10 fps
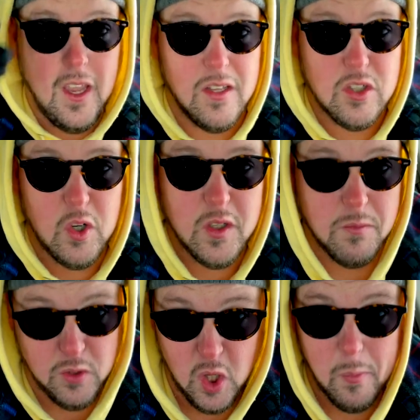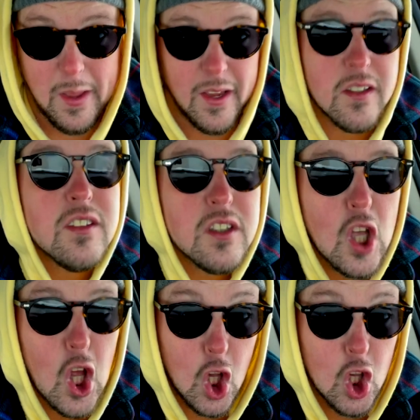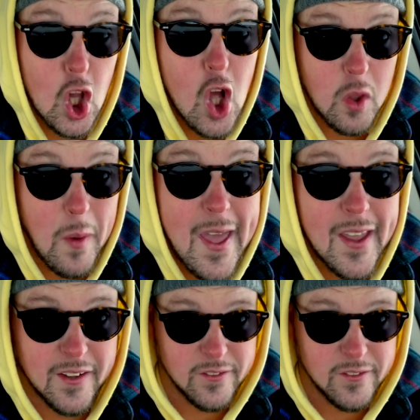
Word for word: and show you some snowbanks along the way.